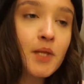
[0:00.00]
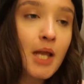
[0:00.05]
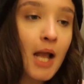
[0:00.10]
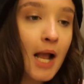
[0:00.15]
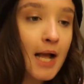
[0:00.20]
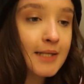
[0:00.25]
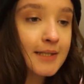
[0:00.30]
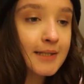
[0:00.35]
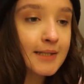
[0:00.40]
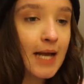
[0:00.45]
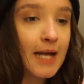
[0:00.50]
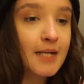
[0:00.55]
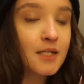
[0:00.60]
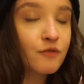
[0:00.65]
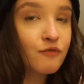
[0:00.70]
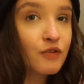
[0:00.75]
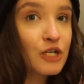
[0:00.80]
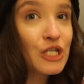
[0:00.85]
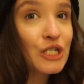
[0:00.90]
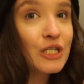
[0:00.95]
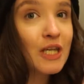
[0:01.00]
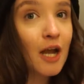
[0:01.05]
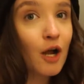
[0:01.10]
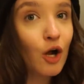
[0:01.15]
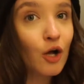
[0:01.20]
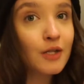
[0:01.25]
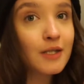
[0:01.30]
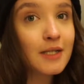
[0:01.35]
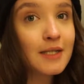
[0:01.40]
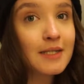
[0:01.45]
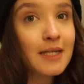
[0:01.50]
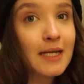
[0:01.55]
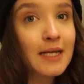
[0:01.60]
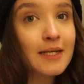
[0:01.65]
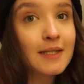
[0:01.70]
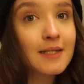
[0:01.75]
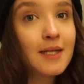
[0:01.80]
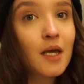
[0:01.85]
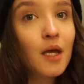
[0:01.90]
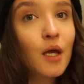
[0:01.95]
As said, originally I got these
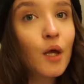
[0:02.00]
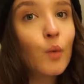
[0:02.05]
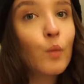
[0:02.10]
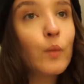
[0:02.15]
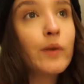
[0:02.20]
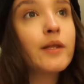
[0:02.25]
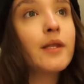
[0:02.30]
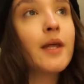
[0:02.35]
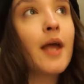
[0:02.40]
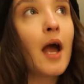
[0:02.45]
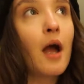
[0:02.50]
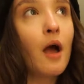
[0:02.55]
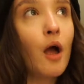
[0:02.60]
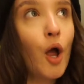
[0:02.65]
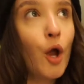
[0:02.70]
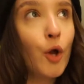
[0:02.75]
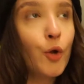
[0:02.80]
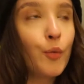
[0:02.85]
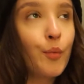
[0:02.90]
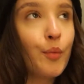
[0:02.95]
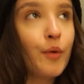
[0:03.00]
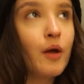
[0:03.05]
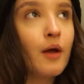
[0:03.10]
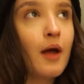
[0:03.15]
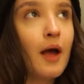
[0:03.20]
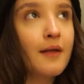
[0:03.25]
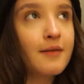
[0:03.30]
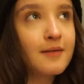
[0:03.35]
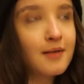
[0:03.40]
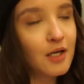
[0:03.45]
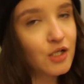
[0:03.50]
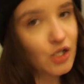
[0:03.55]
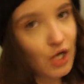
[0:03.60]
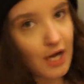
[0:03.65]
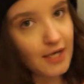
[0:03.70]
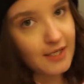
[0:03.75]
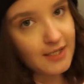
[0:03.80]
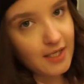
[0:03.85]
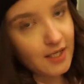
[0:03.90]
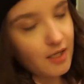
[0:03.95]
things with their
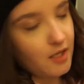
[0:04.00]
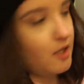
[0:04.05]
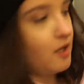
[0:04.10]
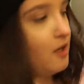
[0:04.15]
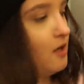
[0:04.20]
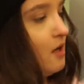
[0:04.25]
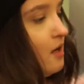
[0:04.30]
hope/idea